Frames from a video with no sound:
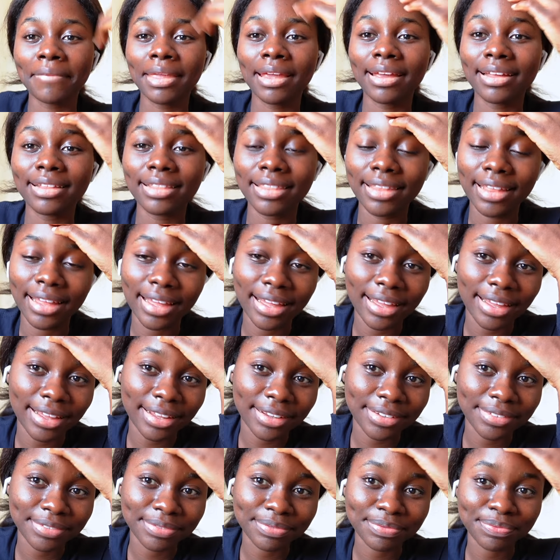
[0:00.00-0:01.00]
and
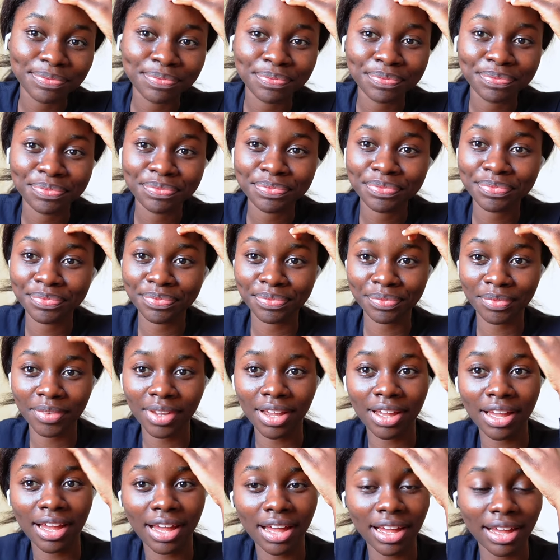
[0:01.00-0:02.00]
then
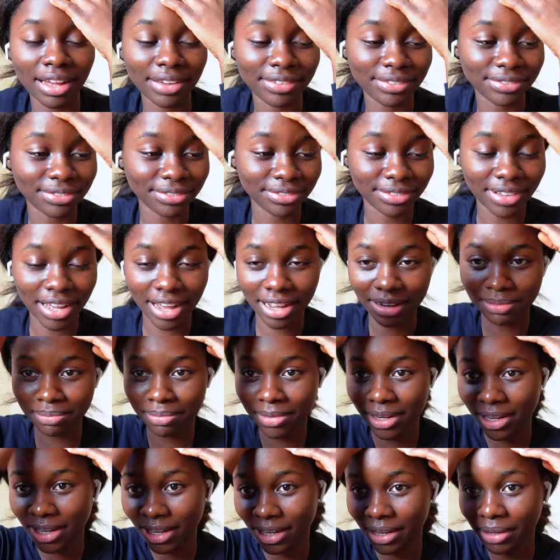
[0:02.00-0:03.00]
I've had
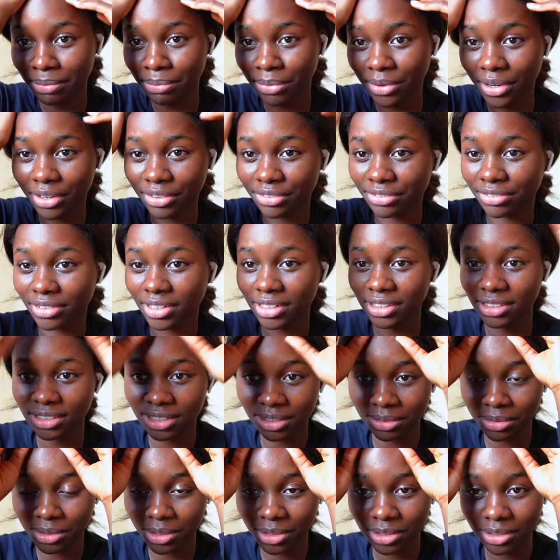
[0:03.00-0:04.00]
my breakfast
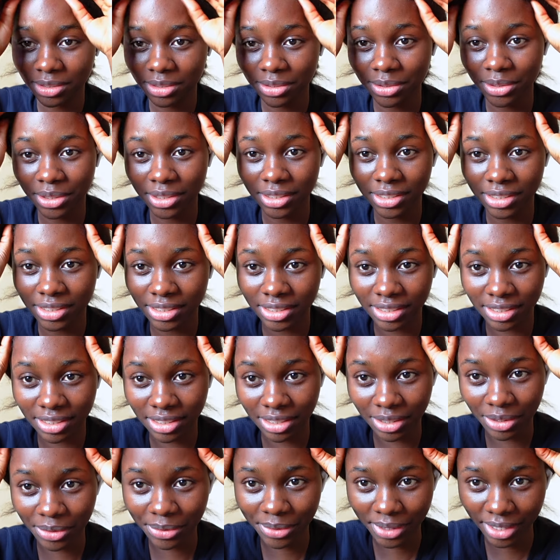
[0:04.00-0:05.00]
I'm just going to
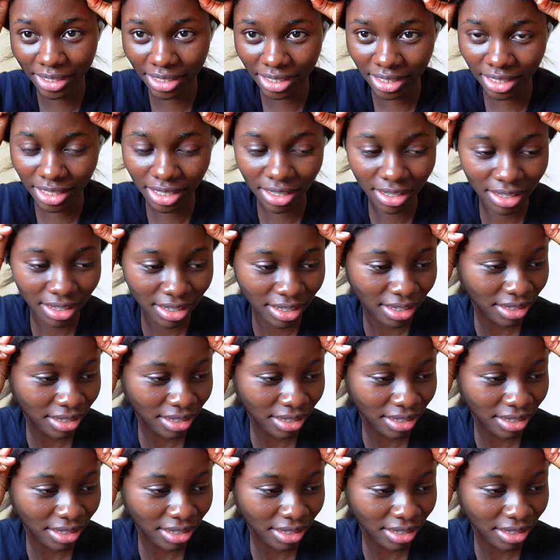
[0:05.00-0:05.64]
quickly